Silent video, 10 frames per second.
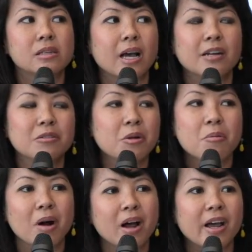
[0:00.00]
I don't know
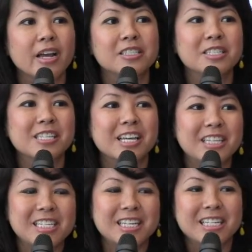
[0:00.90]
why. I just get
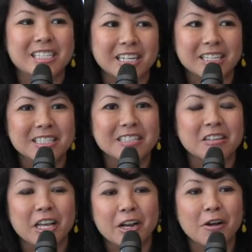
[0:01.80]
these ideas.
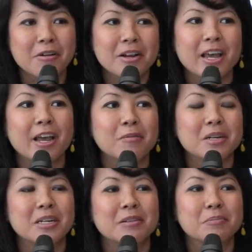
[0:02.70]
So like, okay, I'm
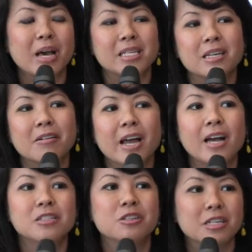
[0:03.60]
gonna pass out
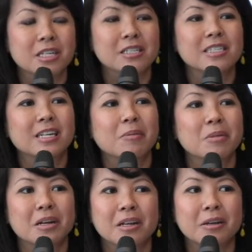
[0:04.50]
cat treats, and
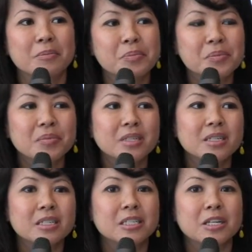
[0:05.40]
I'm gonna,
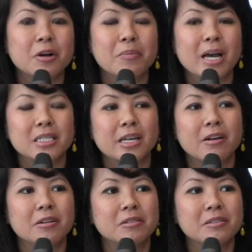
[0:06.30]
pass
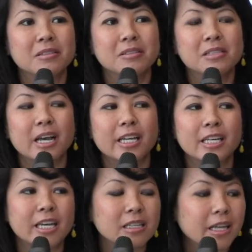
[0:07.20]
out. I
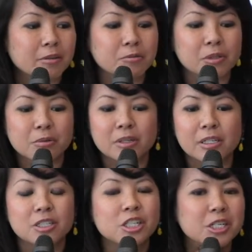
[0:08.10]
can get like
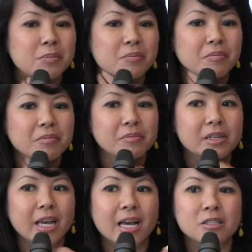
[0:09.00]
really cheap
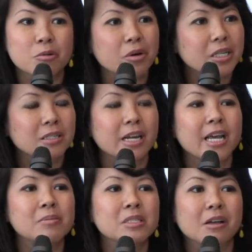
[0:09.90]
cat toys on
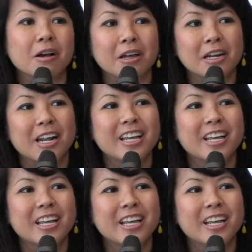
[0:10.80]
Amazon, and